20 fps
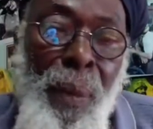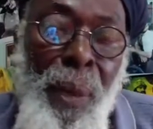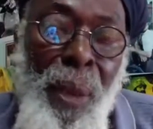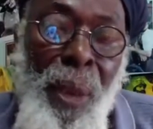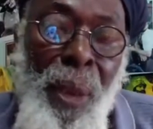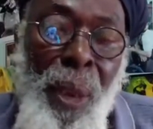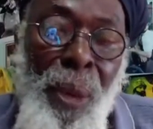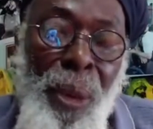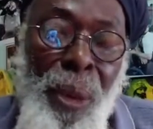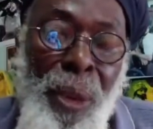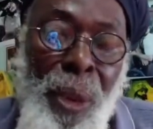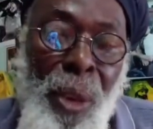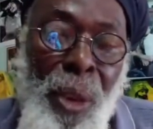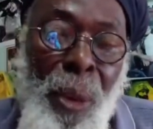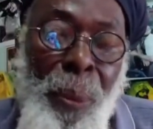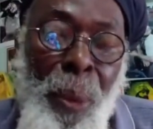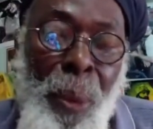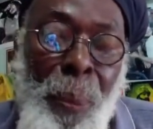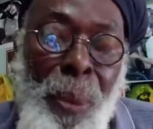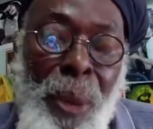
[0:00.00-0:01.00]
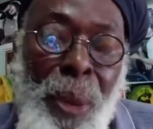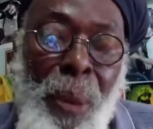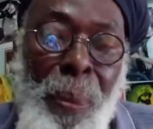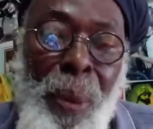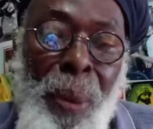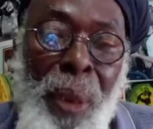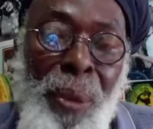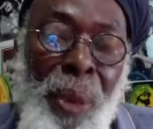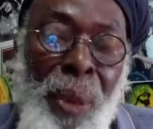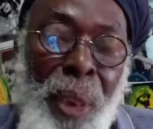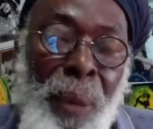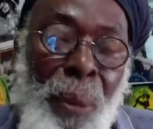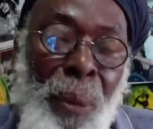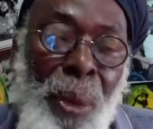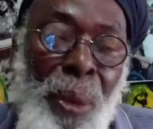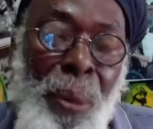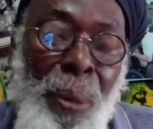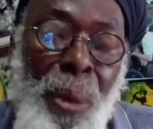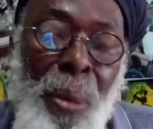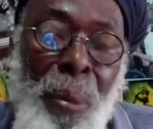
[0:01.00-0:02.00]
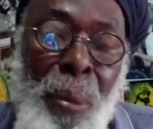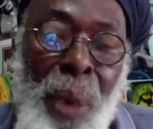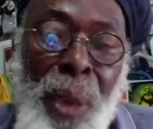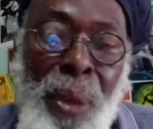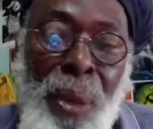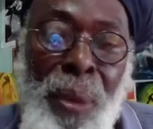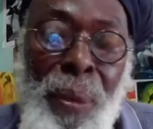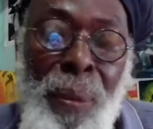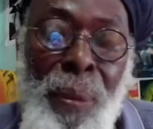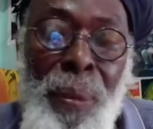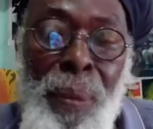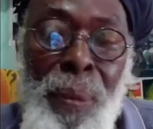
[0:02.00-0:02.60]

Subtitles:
I'm going to take up your paper and write about my man.